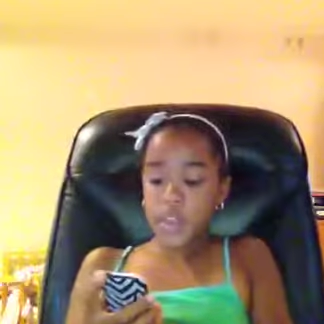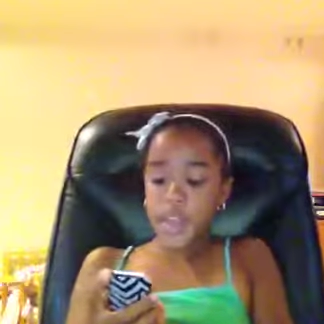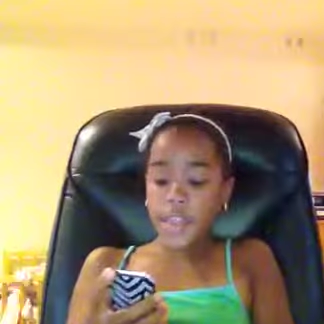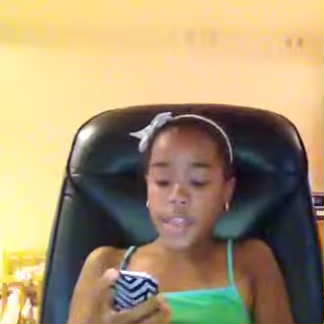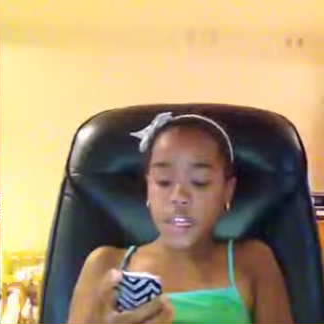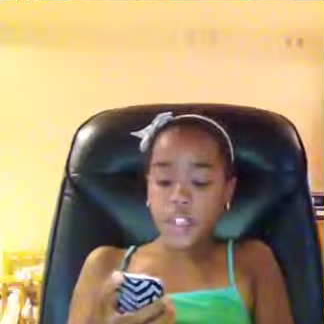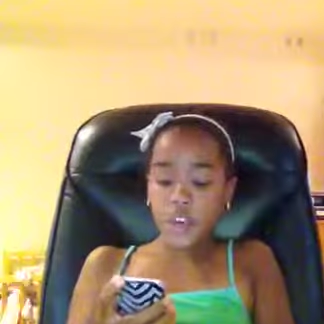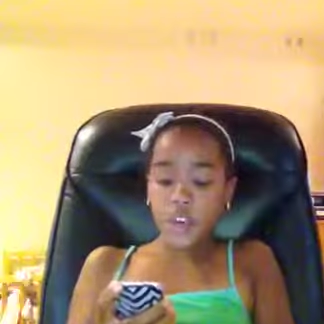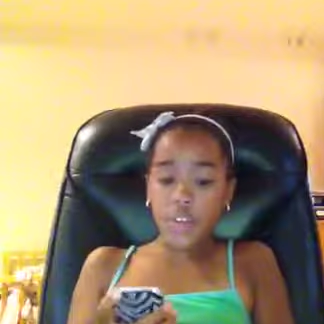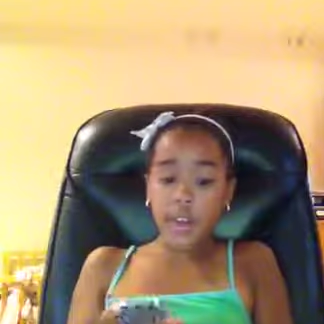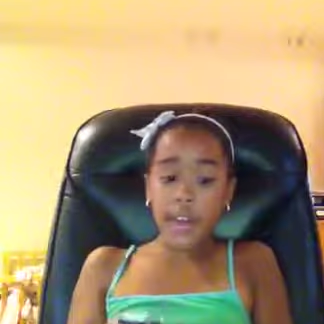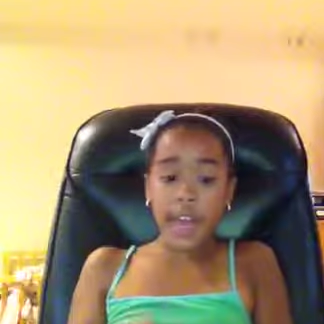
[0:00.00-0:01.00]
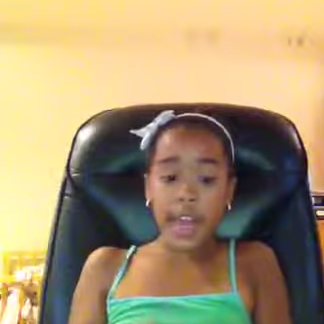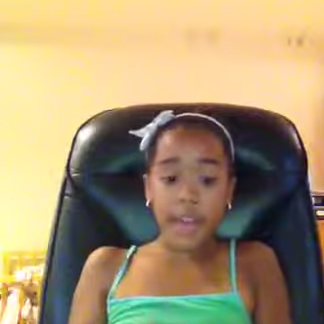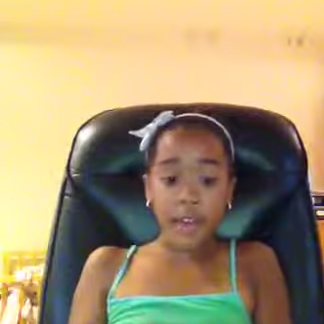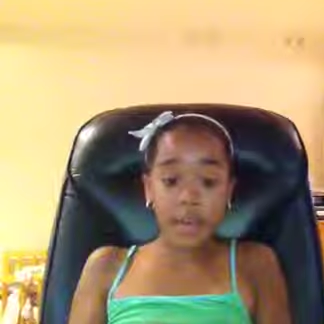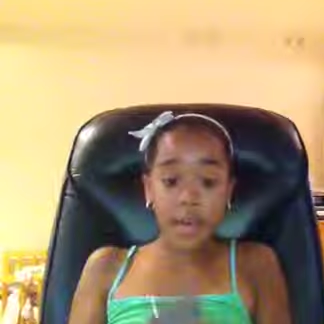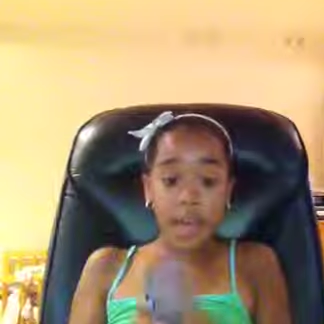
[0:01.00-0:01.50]
that is all that I have
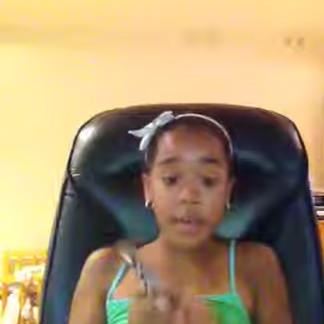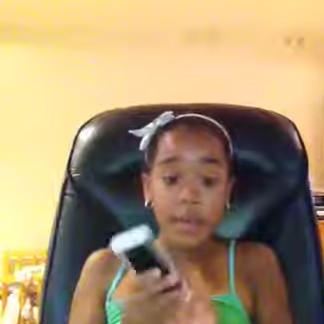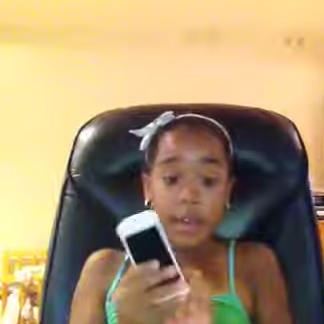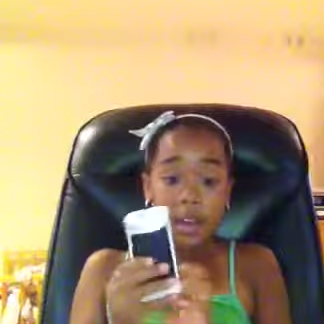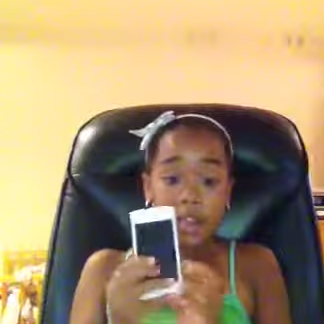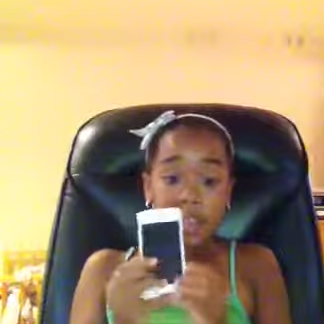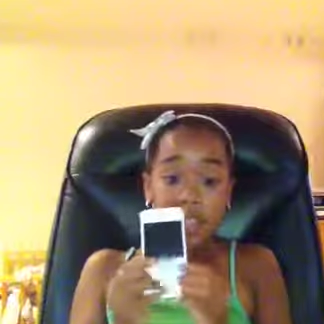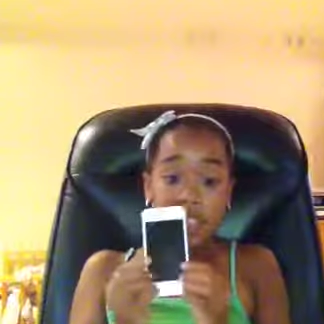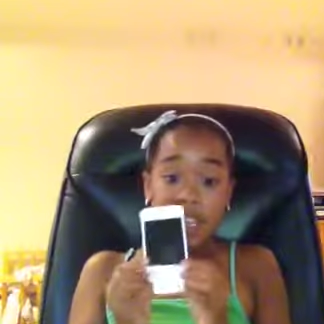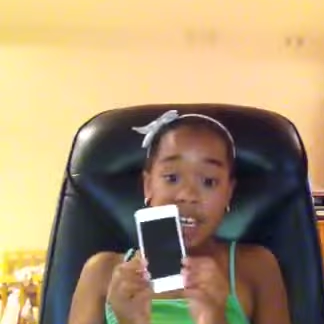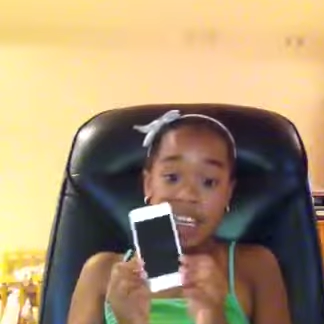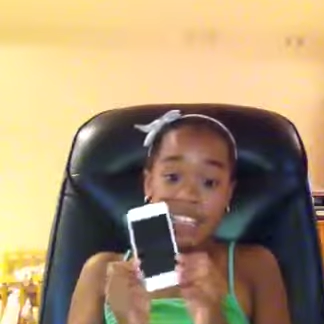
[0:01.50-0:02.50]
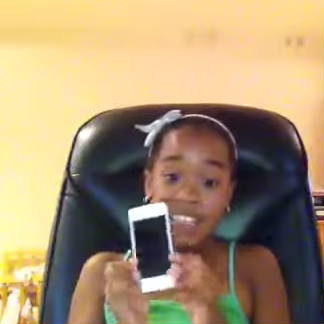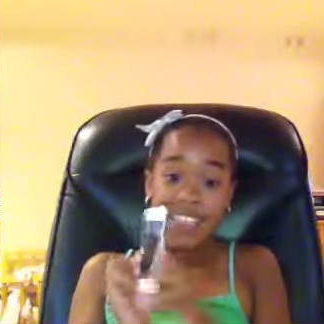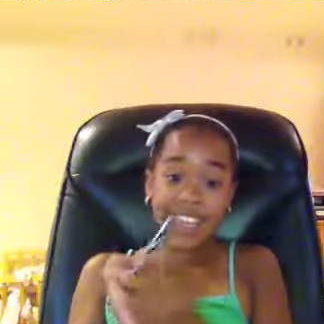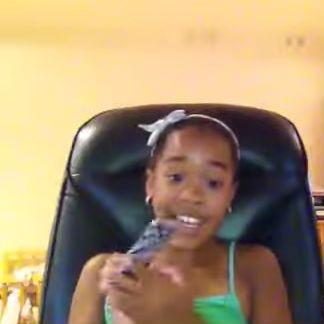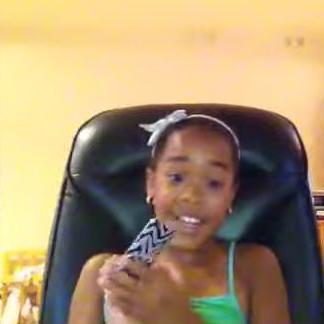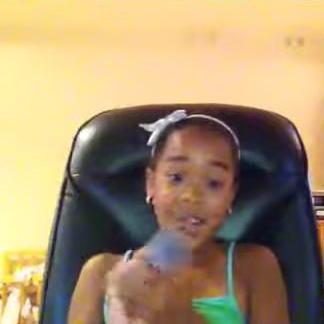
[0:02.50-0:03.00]
on my iPod Touch,
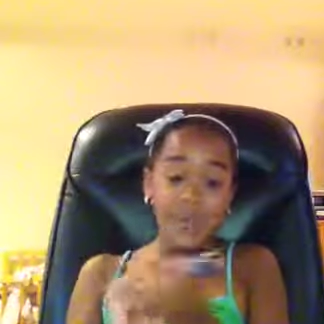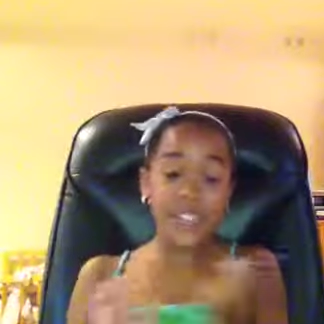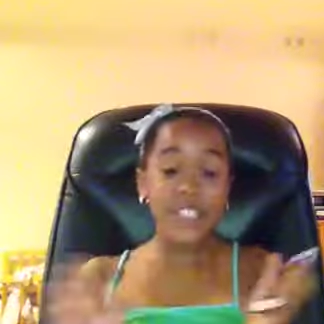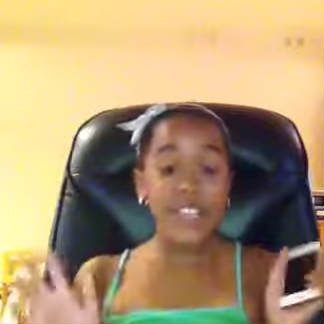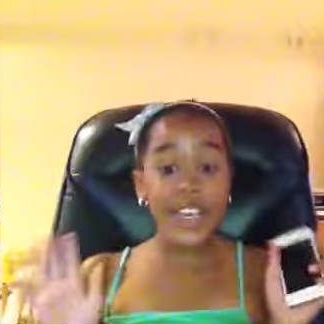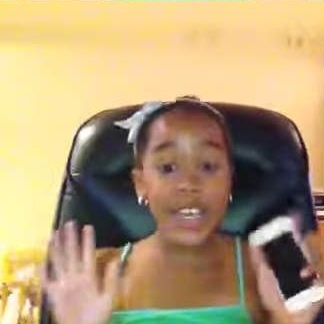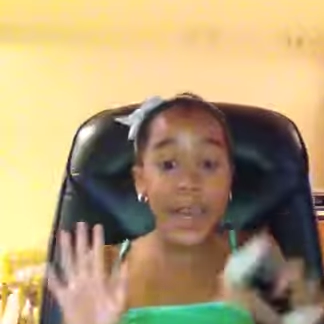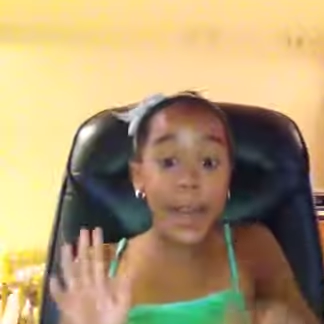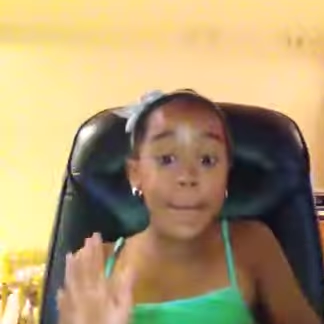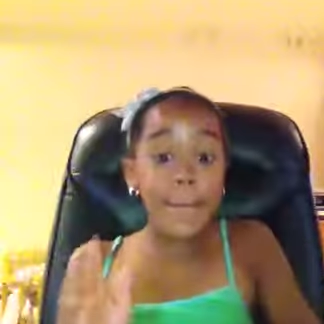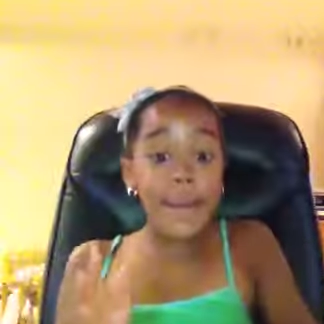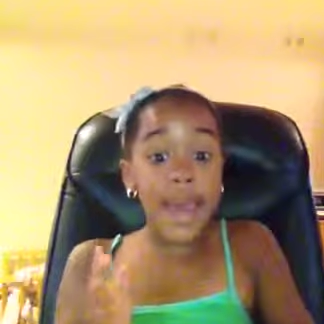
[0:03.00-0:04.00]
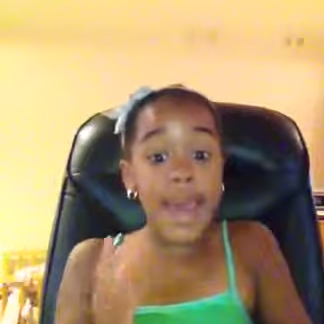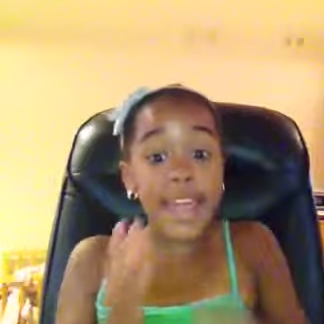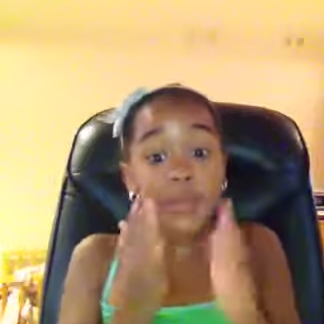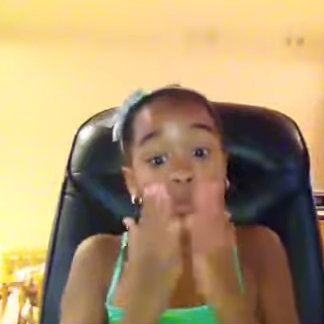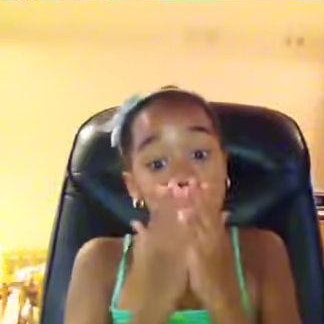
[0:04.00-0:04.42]
and I hope you enjoy it. Bye.